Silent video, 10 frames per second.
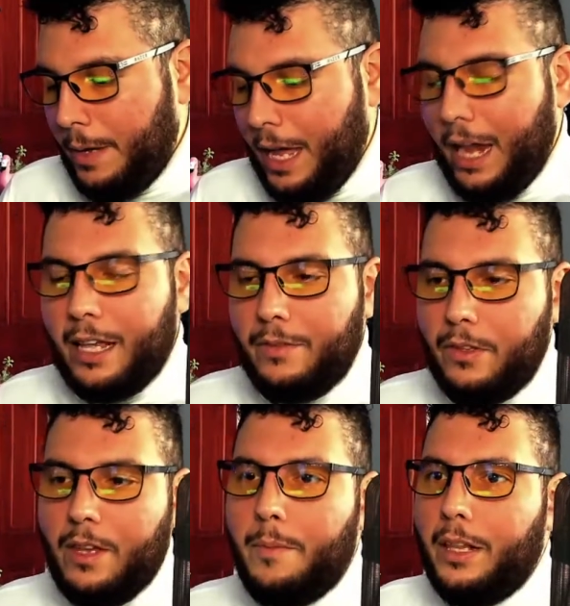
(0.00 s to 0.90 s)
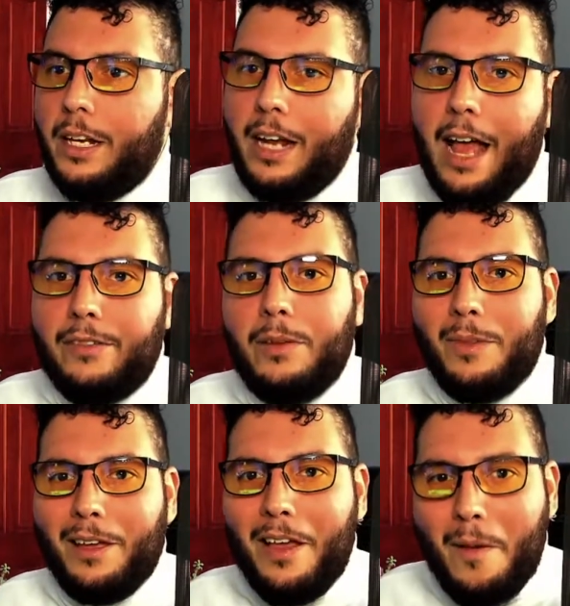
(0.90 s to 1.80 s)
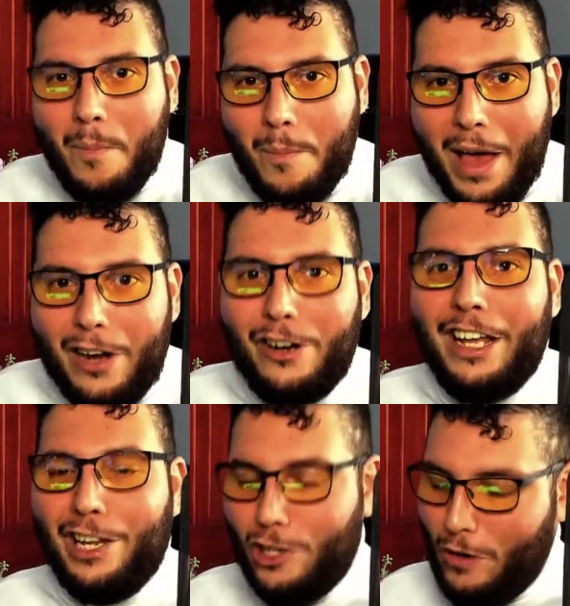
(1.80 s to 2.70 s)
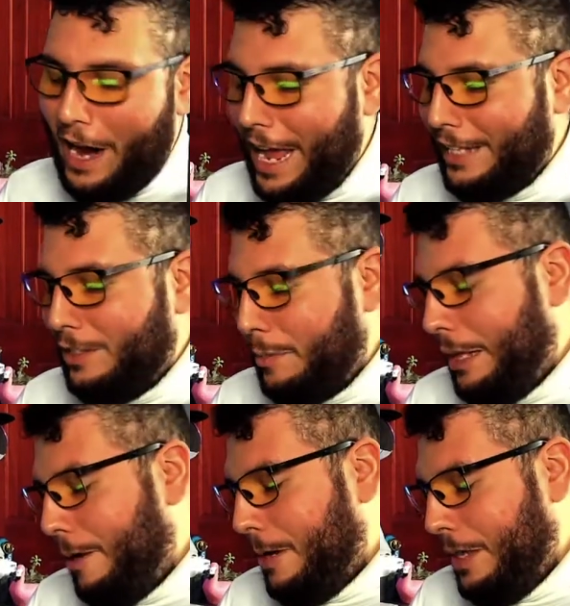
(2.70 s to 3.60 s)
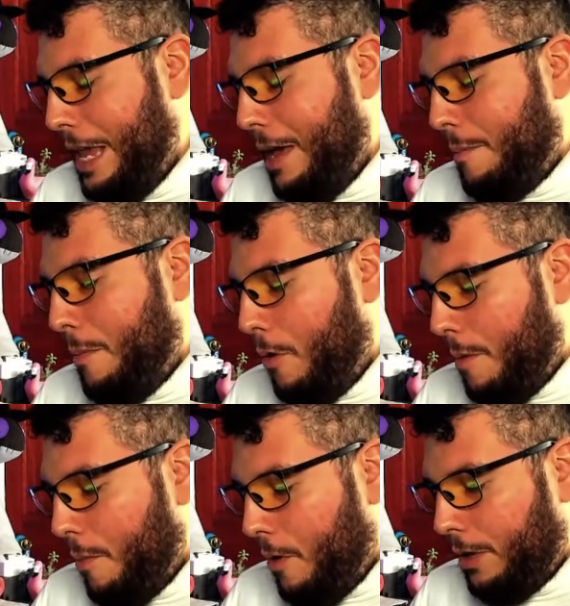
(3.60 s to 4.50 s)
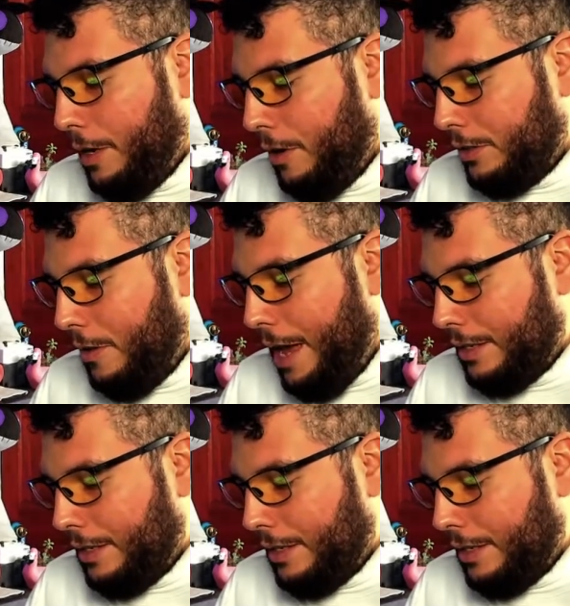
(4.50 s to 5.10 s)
It kind of gives you the ability to have something better in your hands to play with, but more importantly also